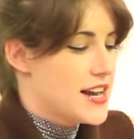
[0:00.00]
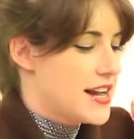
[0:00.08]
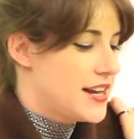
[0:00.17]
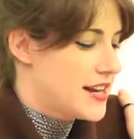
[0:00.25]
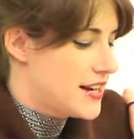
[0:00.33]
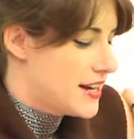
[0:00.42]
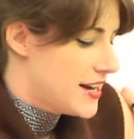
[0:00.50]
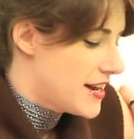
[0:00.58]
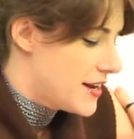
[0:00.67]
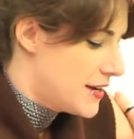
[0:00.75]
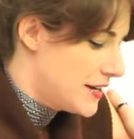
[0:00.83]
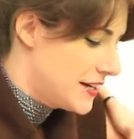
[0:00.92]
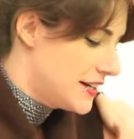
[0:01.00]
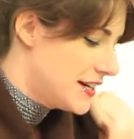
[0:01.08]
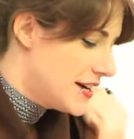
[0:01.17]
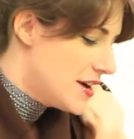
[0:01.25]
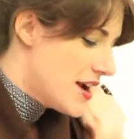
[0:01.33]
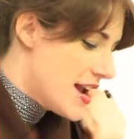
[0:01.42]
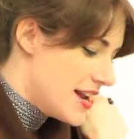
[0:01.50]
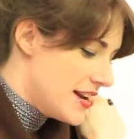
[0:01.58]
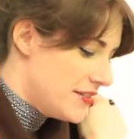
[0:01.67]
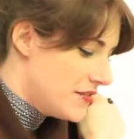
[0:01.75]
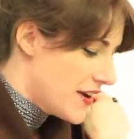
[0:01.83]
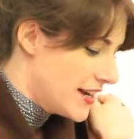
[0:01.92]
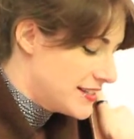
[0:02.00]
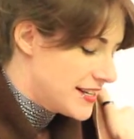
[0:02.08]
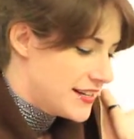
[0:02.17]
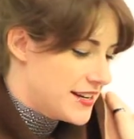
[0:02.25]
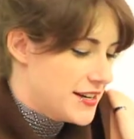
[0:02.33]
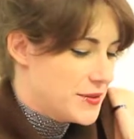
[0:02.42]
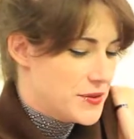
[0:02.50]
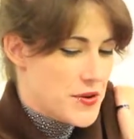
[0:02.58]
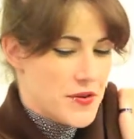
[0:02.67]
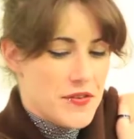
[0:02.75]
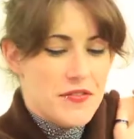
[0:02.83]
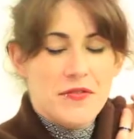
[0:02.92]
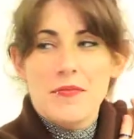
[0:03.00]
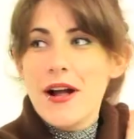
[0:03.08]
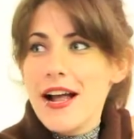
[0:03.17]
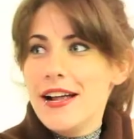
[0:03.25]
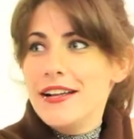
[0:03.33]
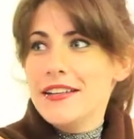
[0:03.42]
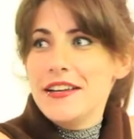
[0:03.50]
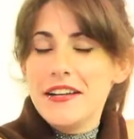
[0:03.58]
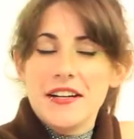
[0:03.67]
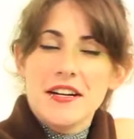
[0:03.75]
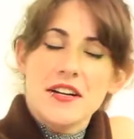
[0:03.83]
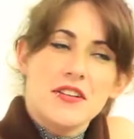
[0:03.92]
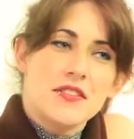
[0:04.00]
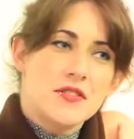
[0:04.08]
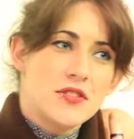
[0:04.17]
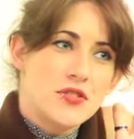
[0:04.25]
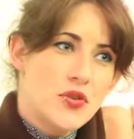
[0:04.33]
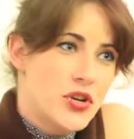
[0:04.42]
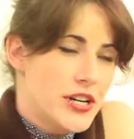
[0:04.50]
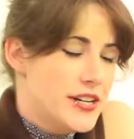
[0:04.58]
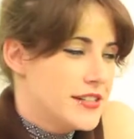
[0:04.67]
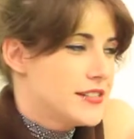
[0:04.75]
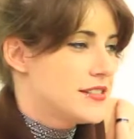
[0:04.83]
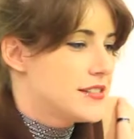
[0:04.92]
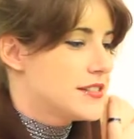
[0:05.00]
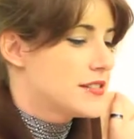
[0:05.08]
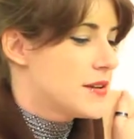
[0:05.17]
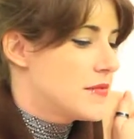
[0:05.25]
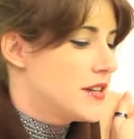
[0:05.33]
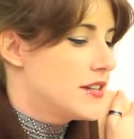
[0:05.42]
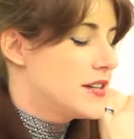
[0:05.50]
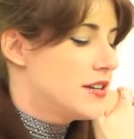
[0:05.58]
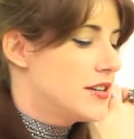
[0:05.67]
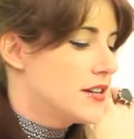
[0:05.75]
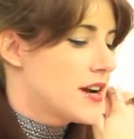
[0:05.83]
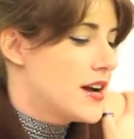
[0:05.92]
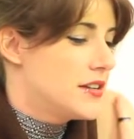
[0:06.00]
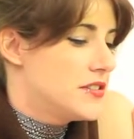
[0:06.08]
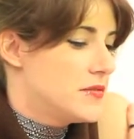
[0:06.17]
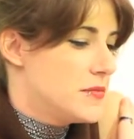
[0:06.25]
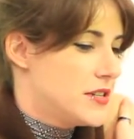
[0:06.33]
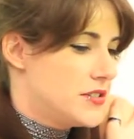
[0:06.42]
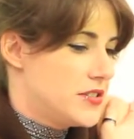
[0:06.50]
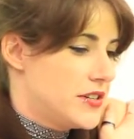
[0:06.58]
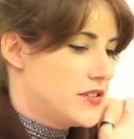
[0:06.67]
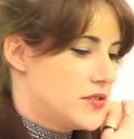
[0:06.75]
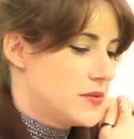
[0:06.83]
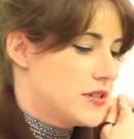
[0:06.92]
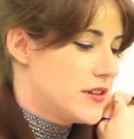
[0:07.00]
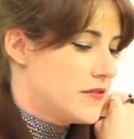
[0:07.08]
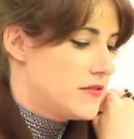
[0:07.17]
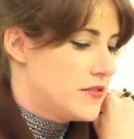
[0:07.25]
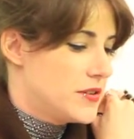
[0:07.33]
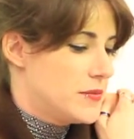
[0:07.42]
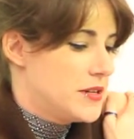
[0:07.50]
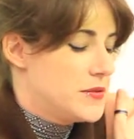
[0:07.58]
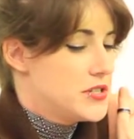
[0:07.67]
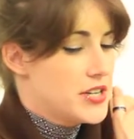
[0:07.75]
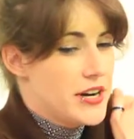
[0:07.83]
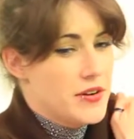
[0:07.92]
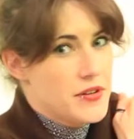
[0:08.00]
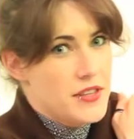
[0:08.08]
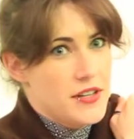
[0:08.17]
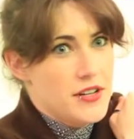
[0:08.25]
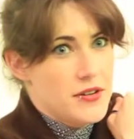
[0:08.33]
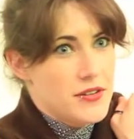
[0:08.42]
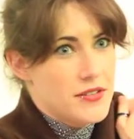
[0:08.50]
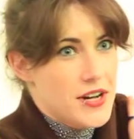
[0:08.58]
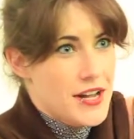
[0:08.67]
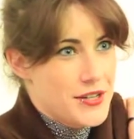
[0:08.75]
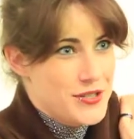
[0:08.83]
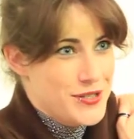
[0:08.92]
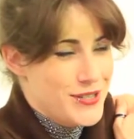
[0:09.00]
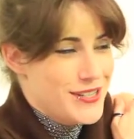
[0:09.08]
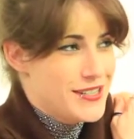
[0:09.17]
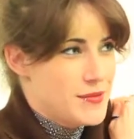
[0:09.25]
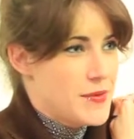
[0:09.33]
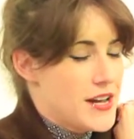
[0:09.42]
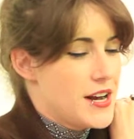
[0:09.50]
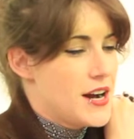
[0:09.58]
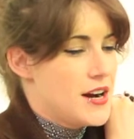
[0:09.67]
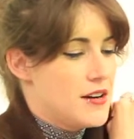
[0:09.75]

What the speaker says: I don't know if my like story is something that your college administrators would love for me to be sharing with you college students, but